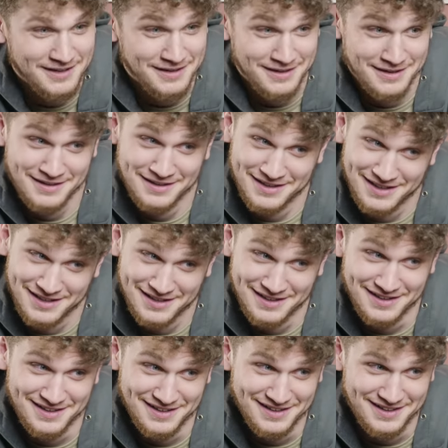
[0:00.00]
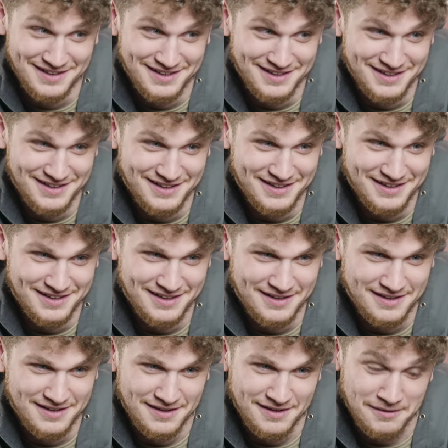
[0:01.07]

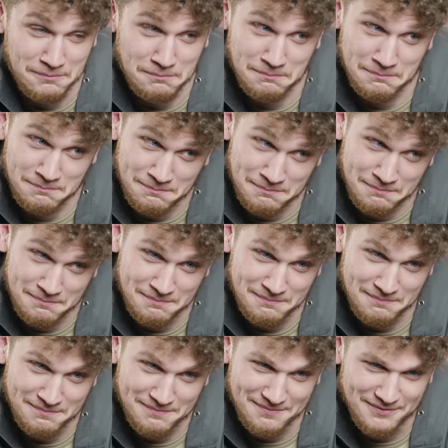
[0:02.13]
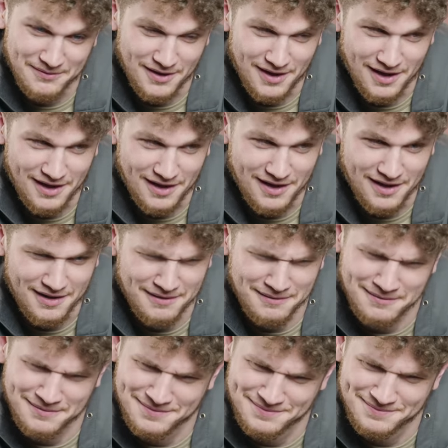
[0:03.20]

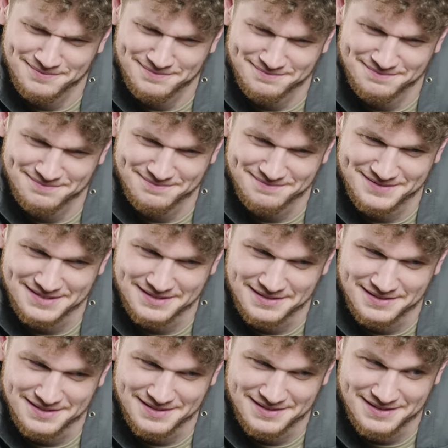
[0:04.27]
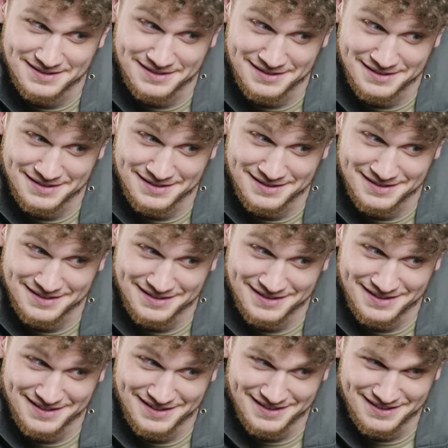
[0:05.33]

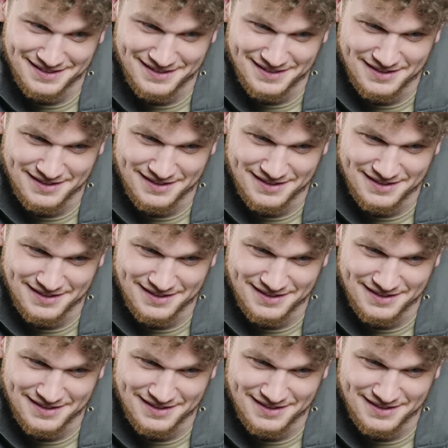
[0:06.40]
(silent)